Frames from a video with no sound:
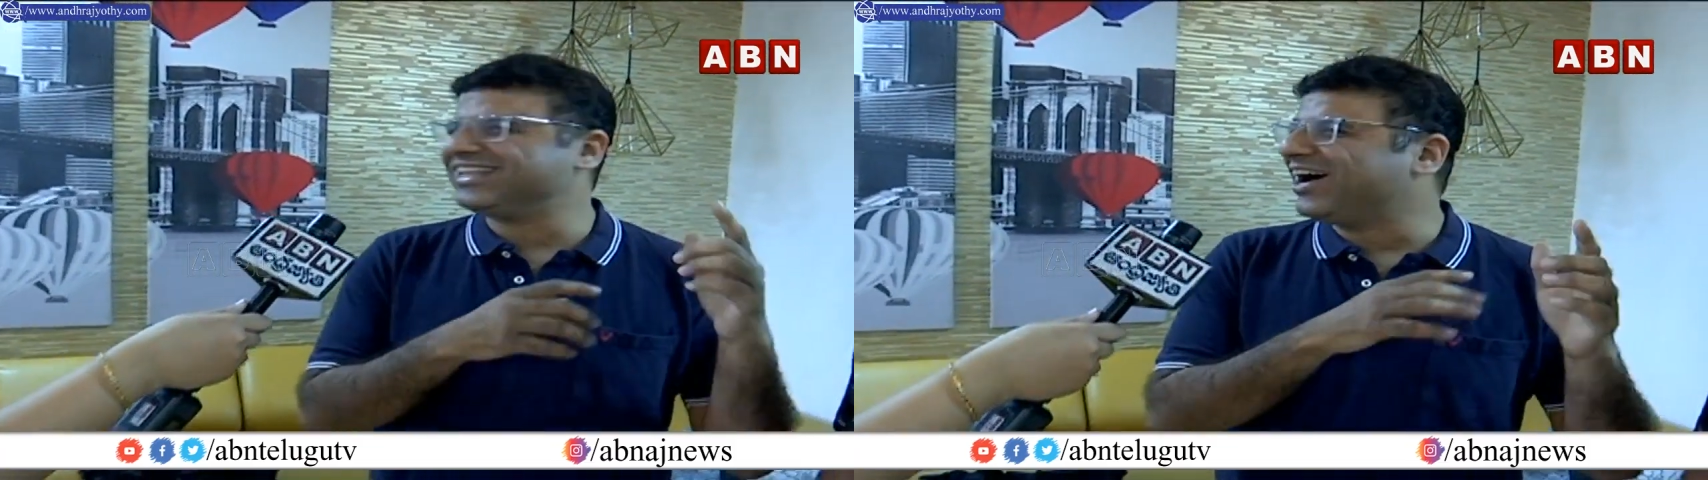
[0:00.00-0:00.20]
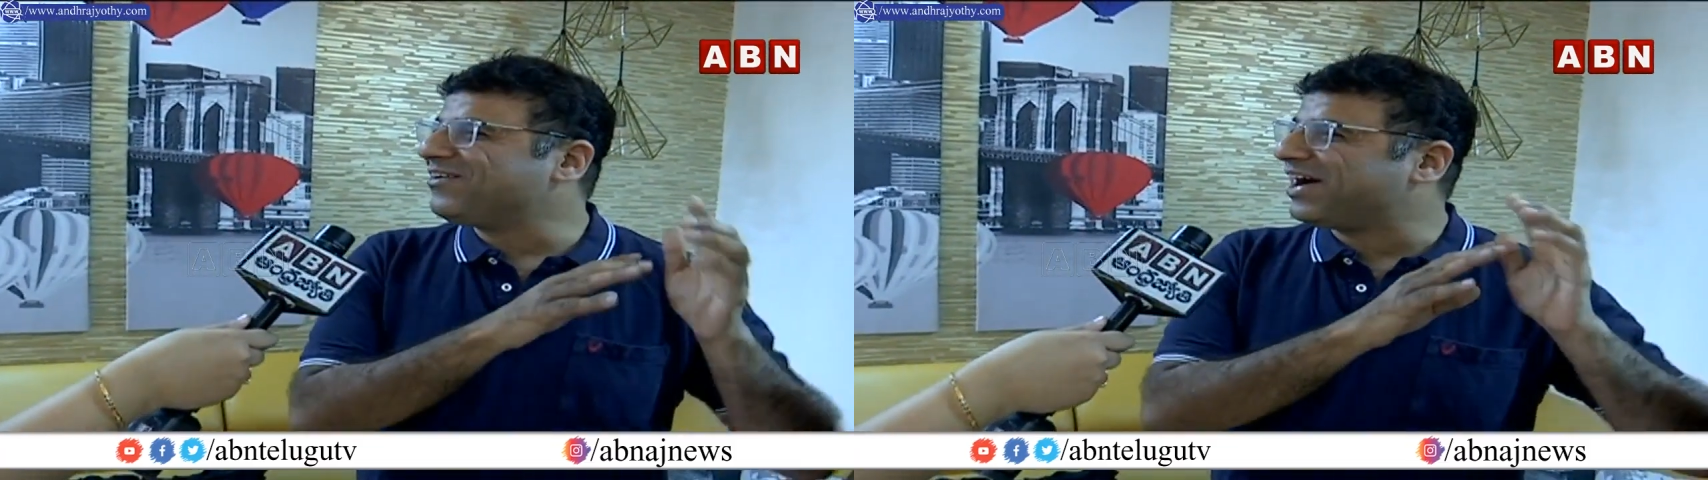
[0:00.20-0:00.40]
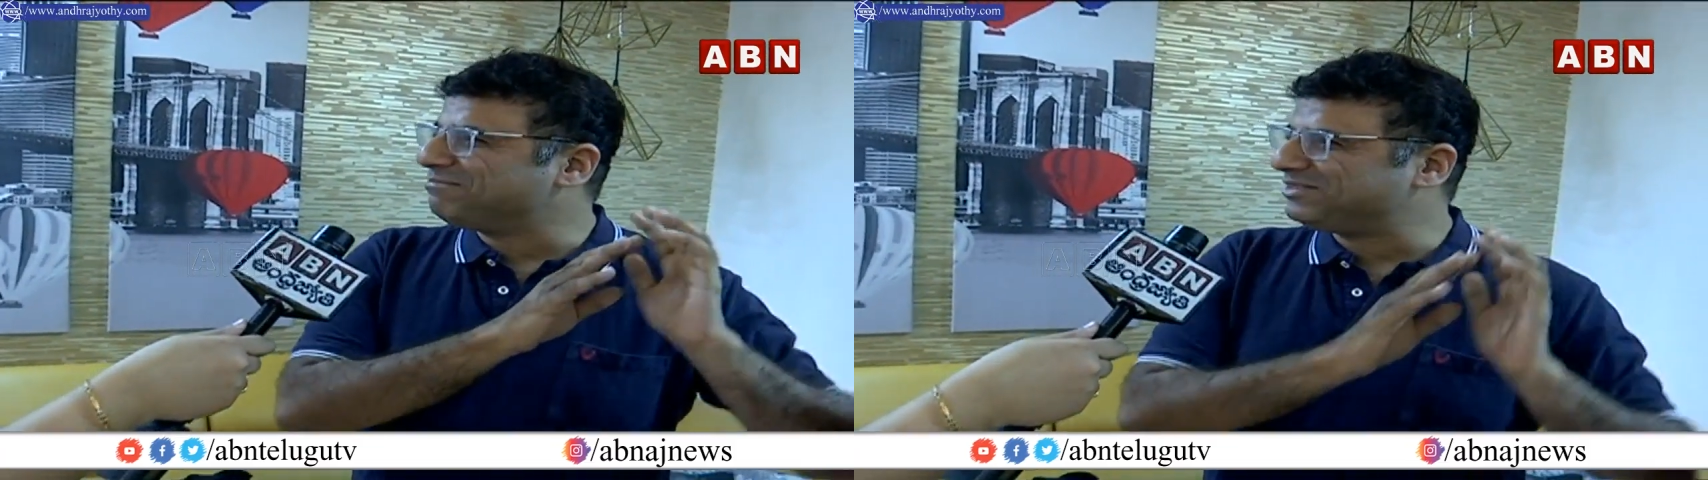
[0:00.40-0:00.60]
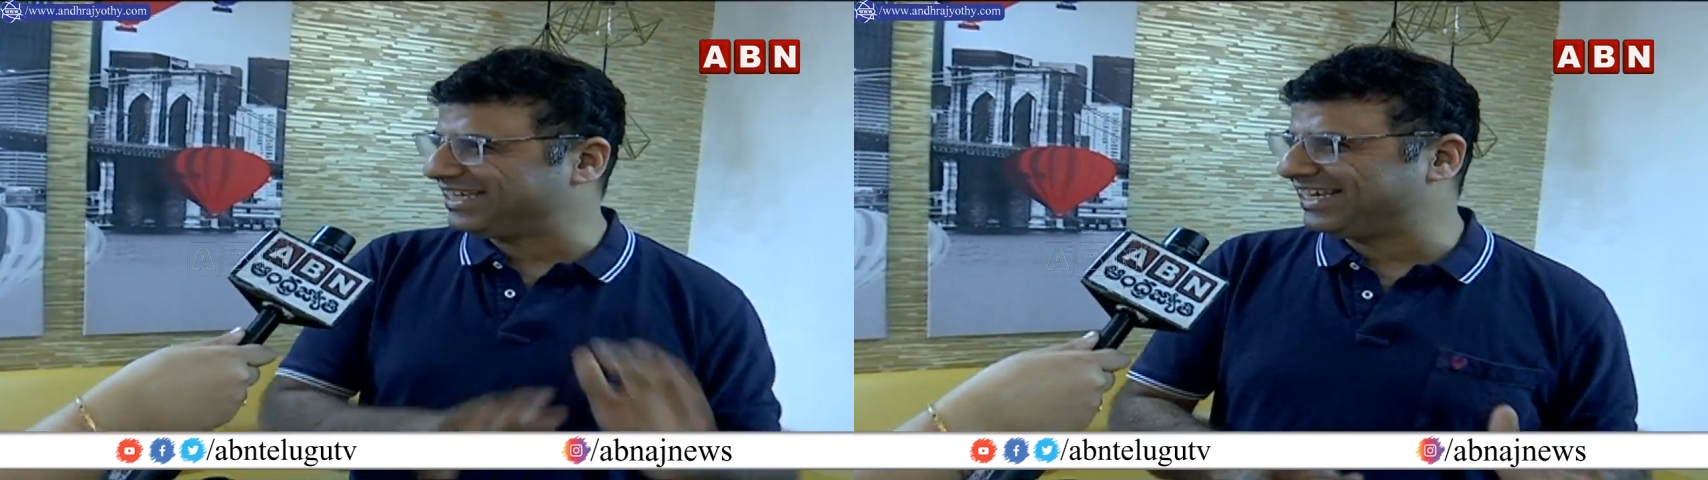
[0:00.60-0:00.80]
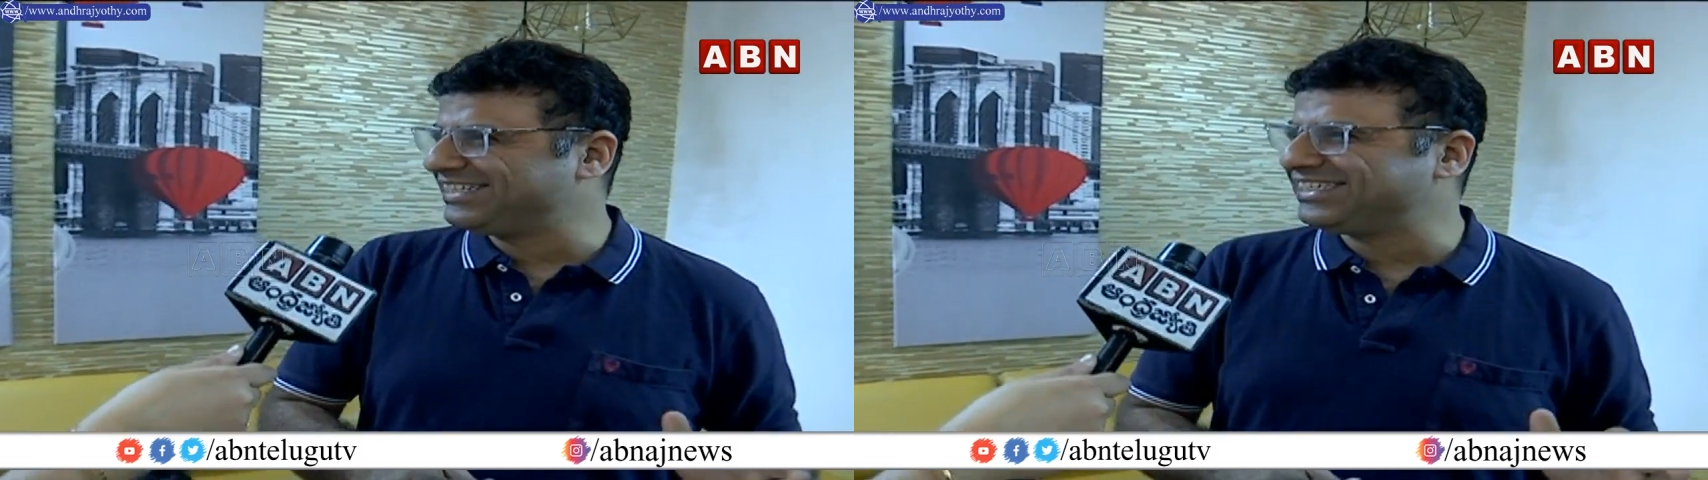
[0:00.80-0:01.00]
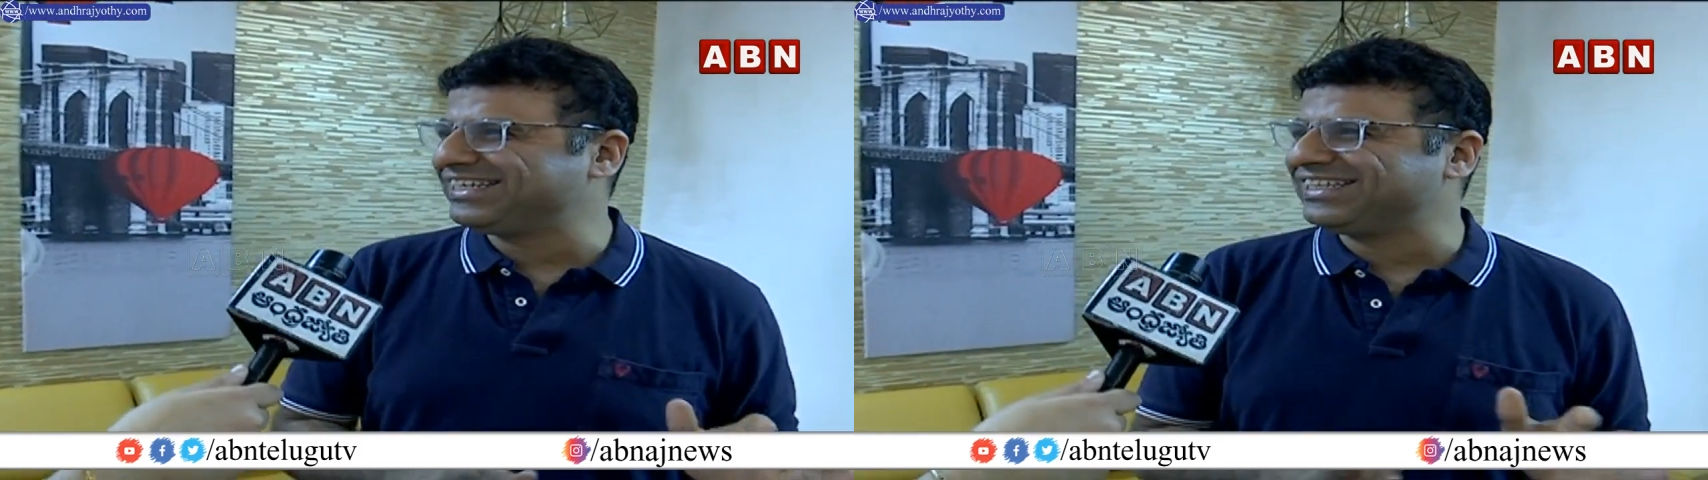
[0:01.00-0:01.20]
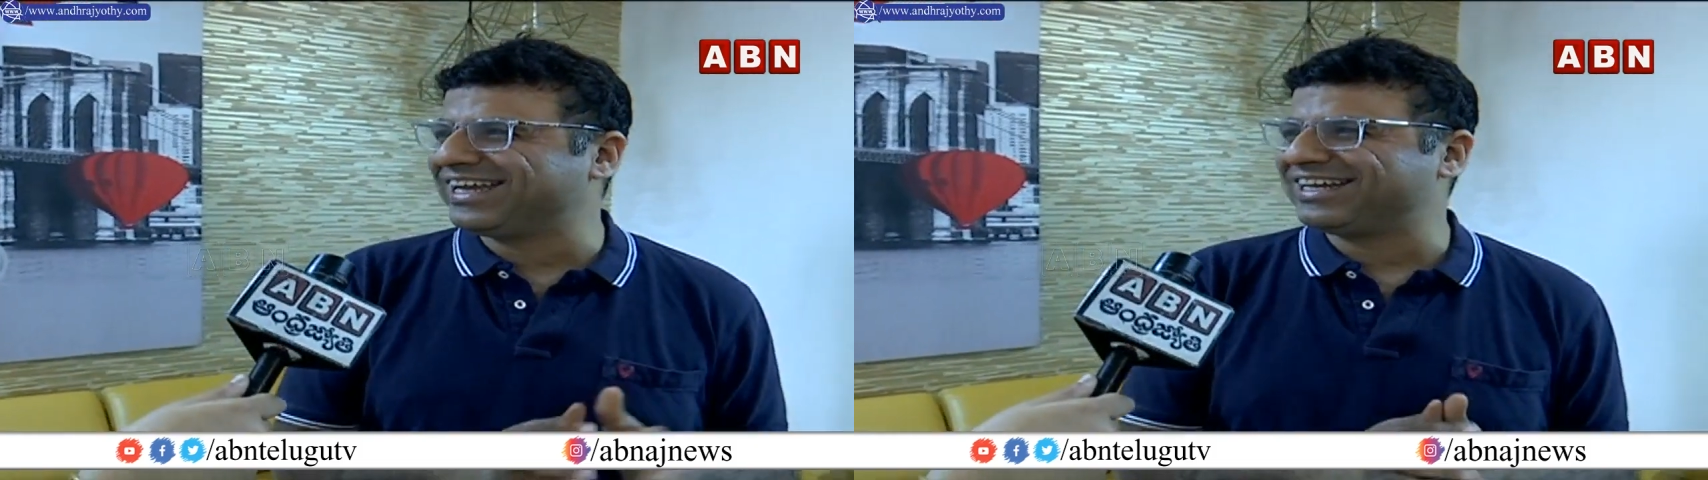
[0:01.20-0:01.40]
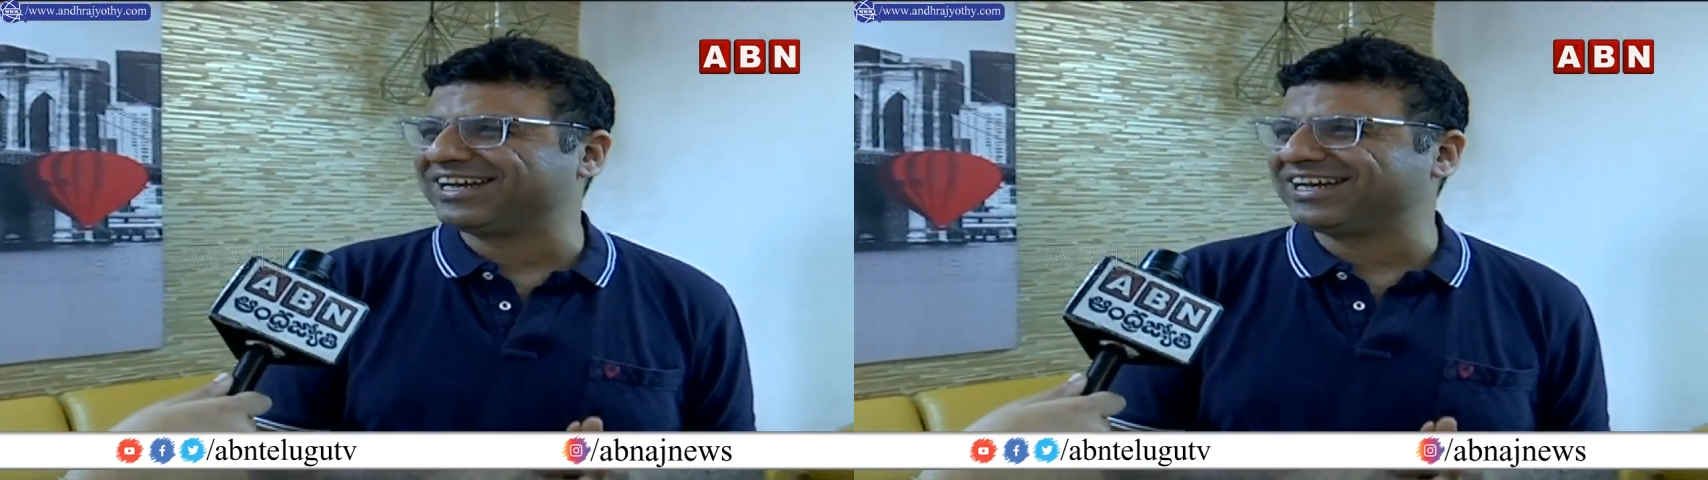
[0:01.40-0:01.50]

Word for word: now I'm changed in that